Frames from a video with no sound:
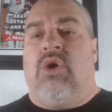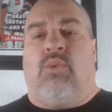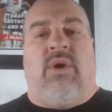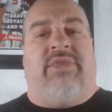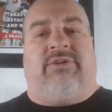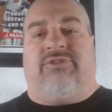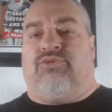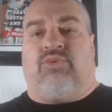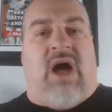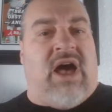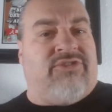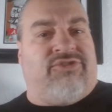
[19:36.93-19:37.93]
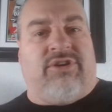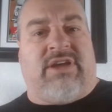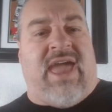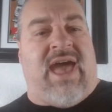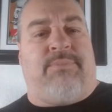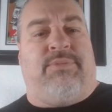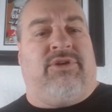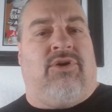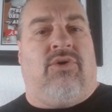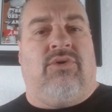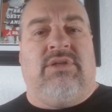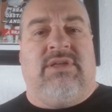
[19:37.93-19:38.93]
whether it's roster
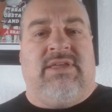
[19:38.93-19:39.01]
capital,